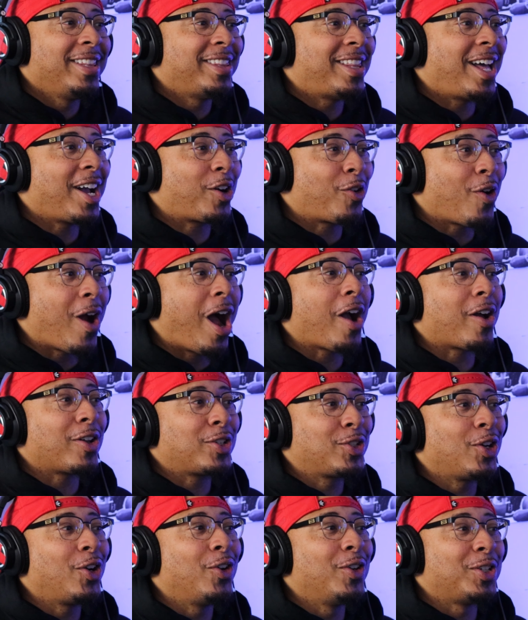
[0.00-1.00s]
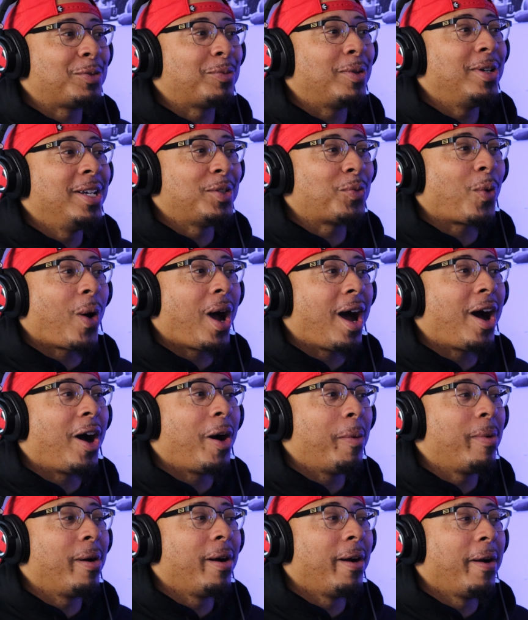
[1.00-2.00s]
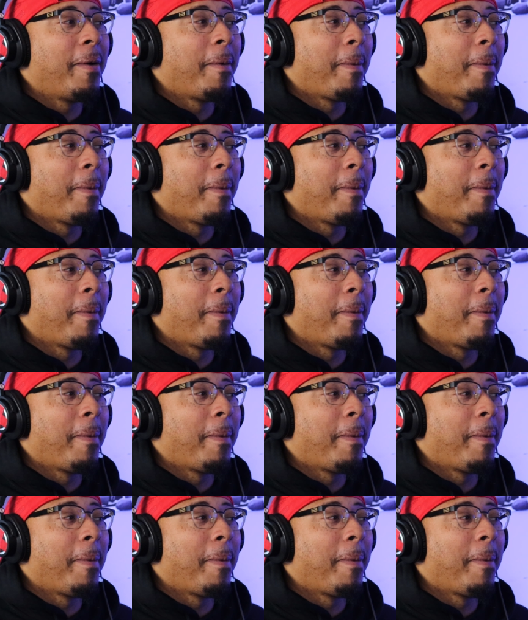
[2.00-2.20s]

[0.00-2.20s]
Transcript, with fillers: That crowd control is wild, bro.